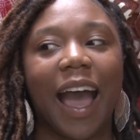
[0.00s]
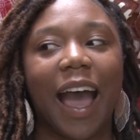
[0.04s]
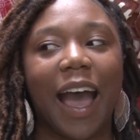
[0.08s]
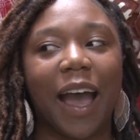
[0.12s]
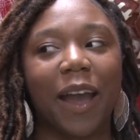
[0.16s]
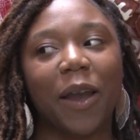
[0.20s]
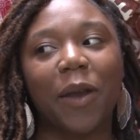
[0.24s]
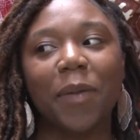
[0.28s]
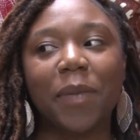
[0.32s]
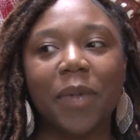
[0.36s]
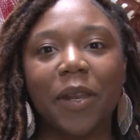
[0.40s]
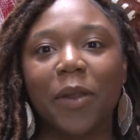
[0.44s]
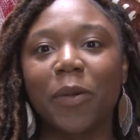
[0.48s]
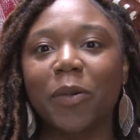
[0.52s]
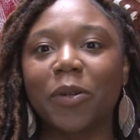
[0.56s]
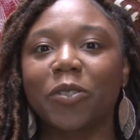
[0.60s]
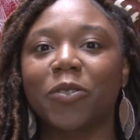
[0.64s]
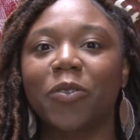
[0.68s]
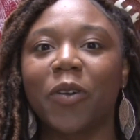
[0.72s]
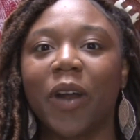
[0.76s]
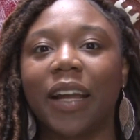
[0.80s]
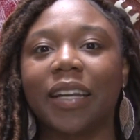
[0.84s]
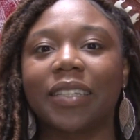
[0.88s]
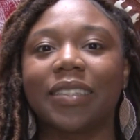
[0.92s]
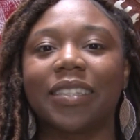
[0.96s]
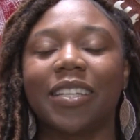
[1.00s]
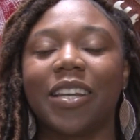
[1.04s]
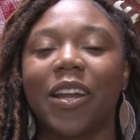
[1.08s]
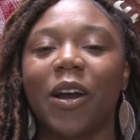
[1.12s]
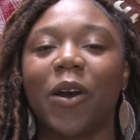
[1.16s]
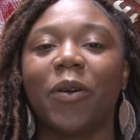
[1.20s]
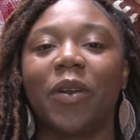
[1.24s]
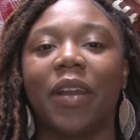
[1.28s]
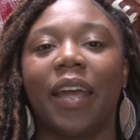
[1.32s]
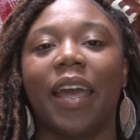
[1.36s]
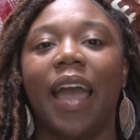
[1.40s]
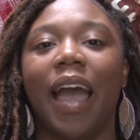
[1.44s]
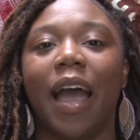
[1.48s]
I, I mean, it was great to
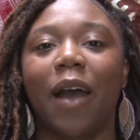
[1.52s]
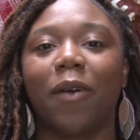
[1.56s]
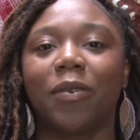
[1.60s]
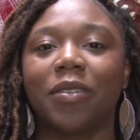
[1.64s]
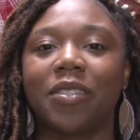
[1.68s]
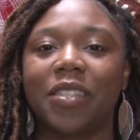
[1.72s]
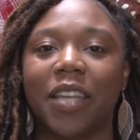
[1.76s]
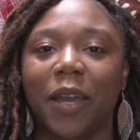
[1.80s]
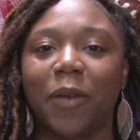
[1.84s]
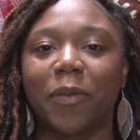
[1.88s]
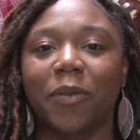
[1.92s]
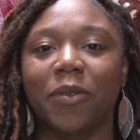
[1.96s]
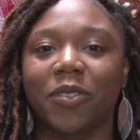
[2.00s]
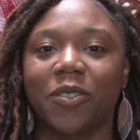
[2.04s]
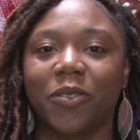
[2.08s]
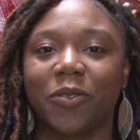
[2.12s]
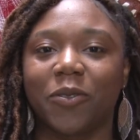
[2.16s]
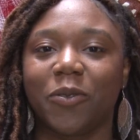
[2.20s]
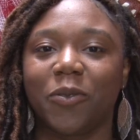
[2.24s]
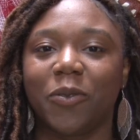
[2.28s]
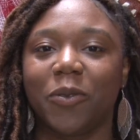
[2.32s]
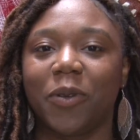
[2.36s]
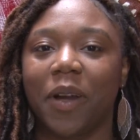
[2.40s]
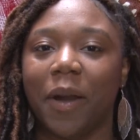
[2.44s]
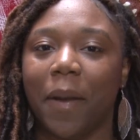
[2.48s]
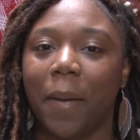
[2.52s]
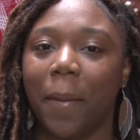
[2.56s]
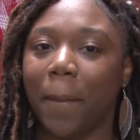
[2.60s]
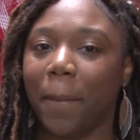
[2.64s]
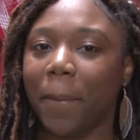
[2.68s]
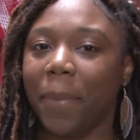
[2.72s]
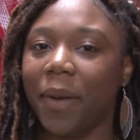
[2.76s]
know that I was able to